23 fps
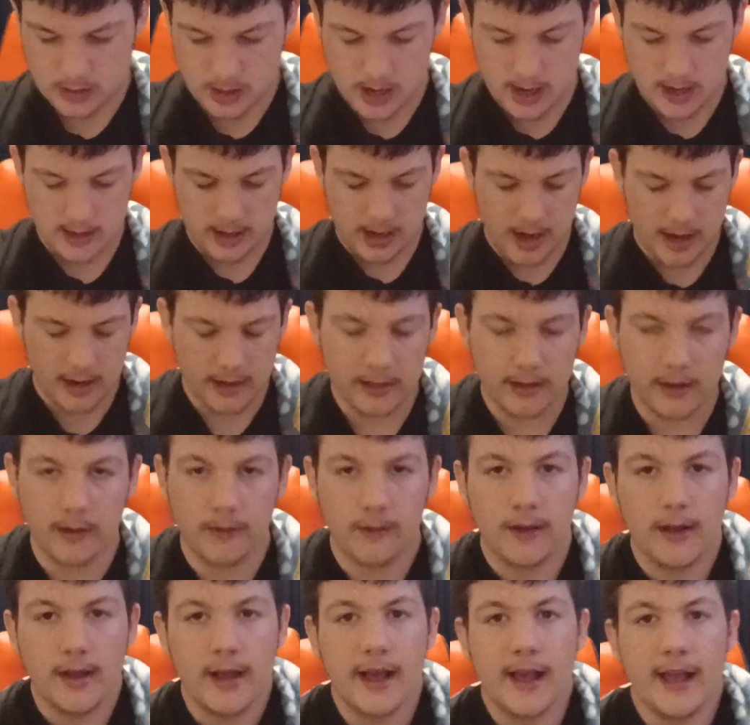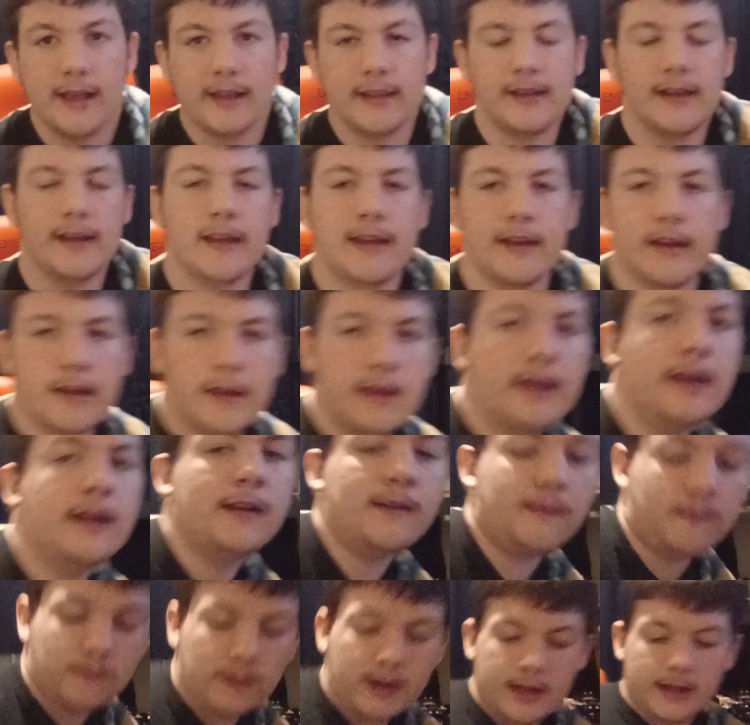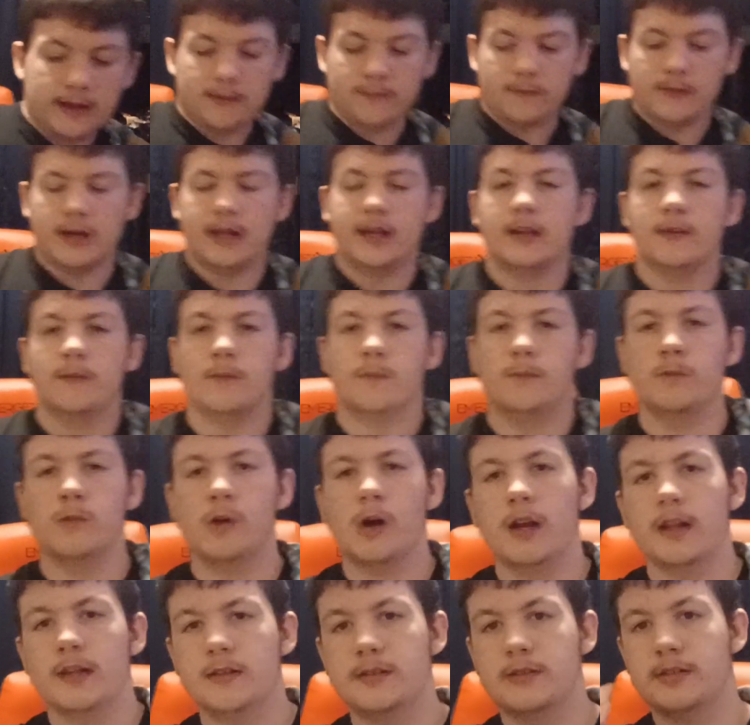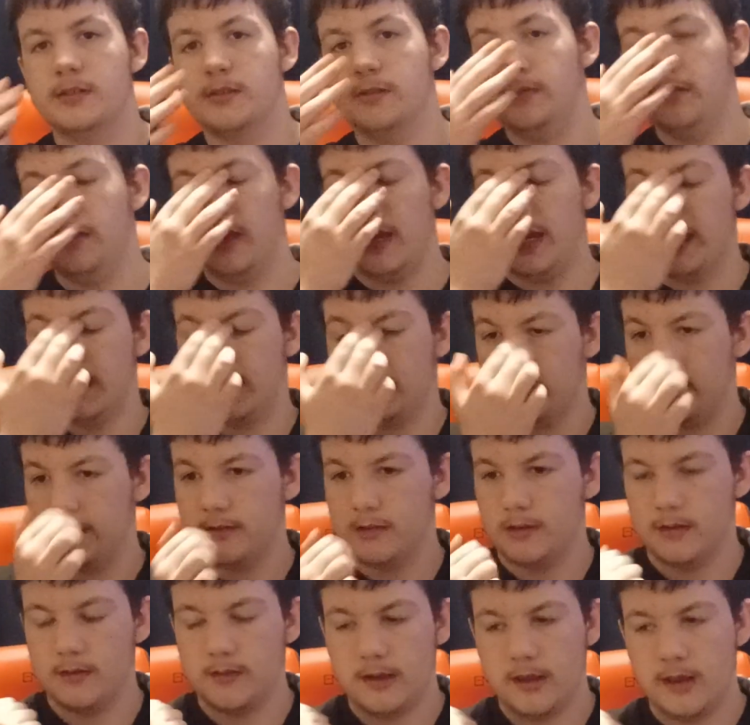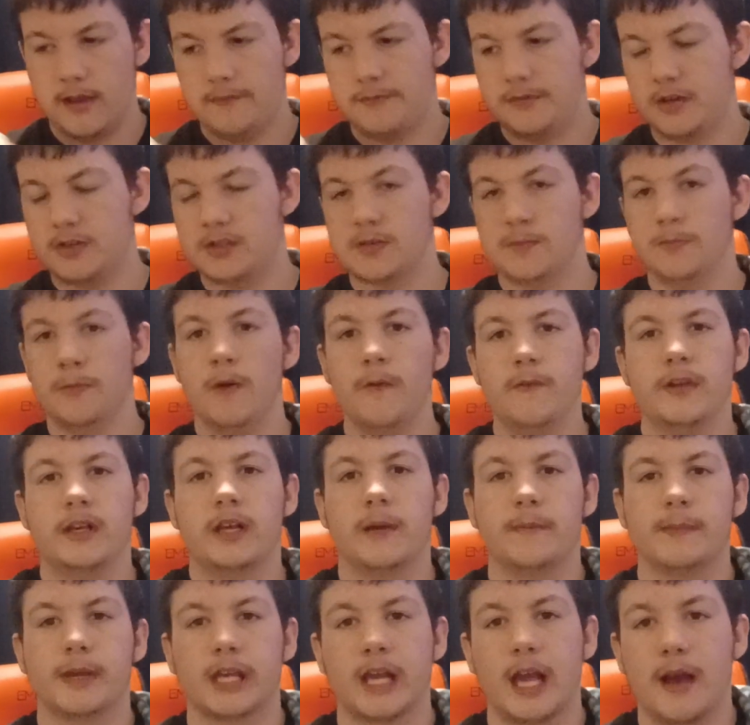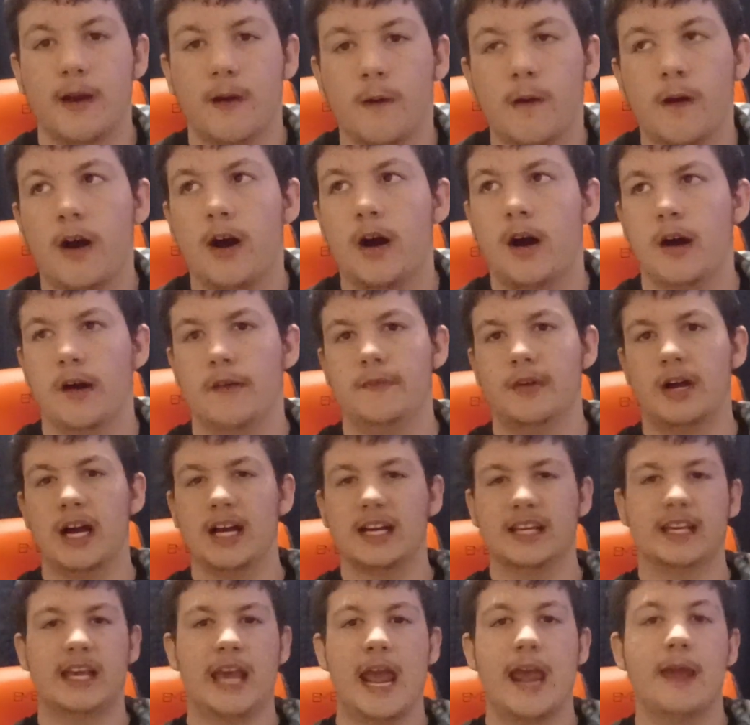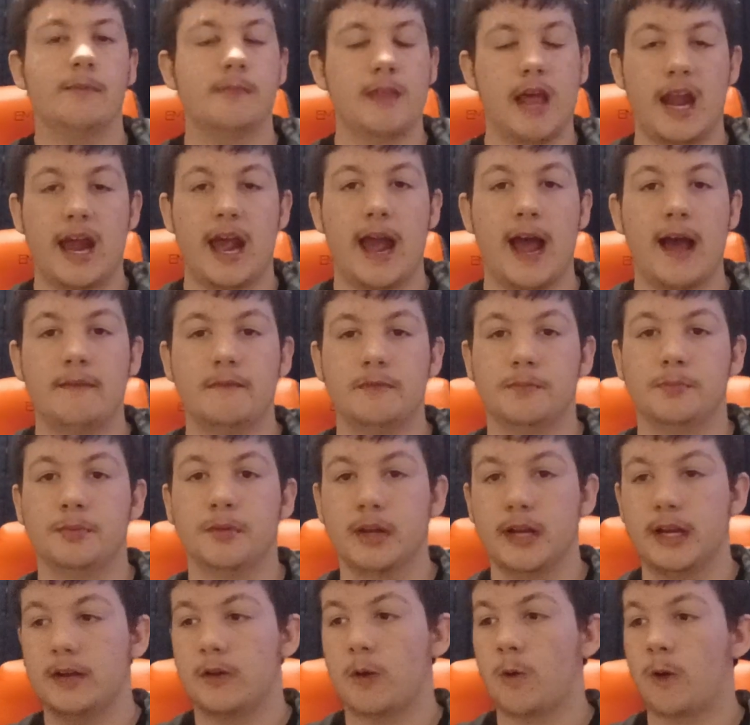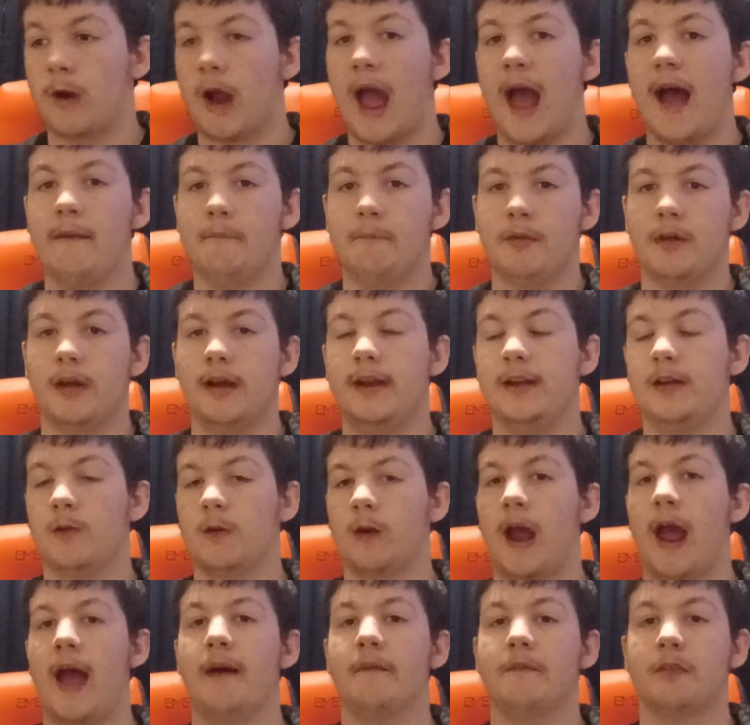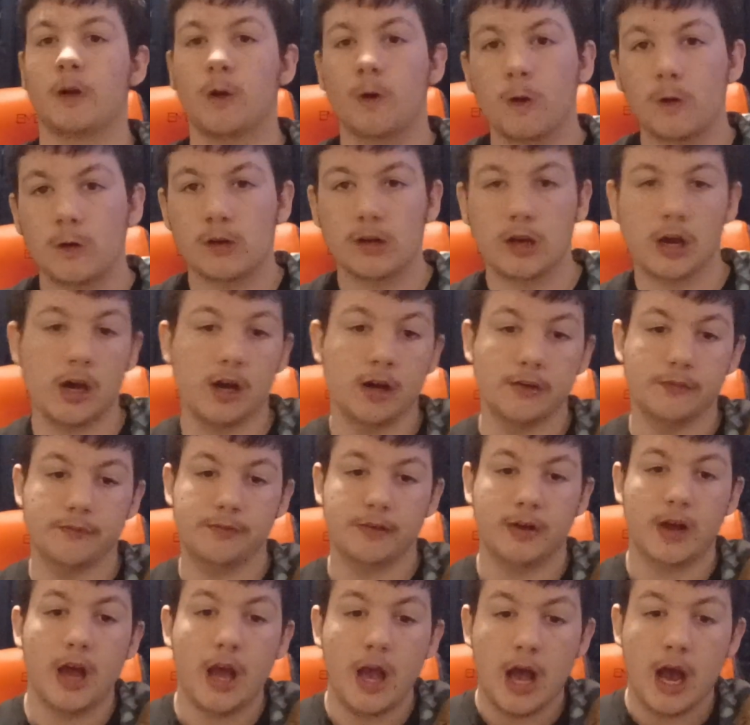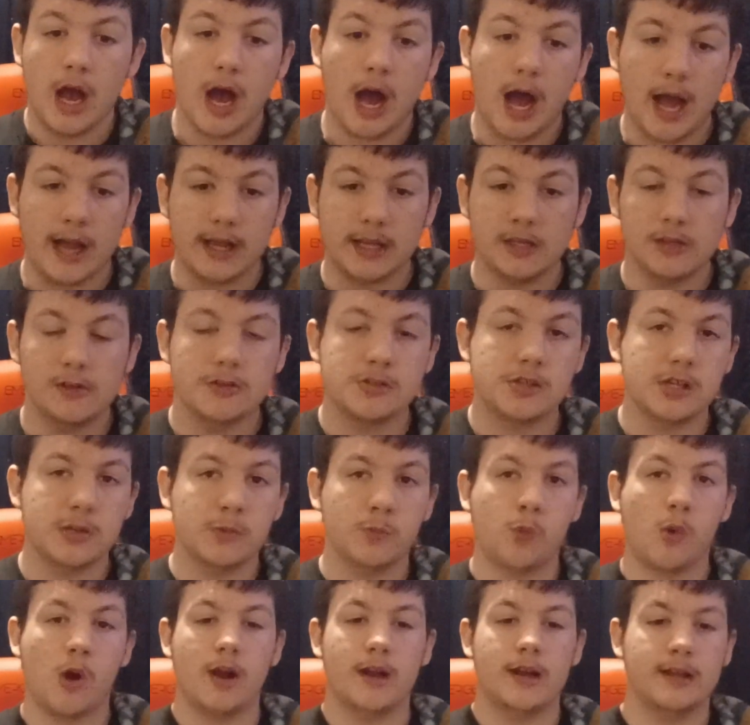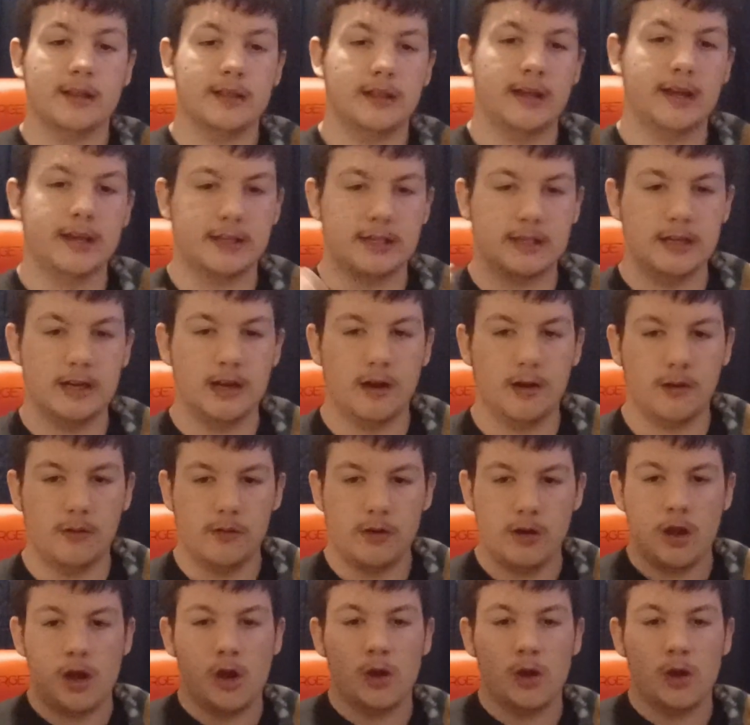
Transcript: I, I don't know it, it when I when I want to like if there's a movie coming out of a game that I haven't played or have played or have heard of, I usually want to like, you know,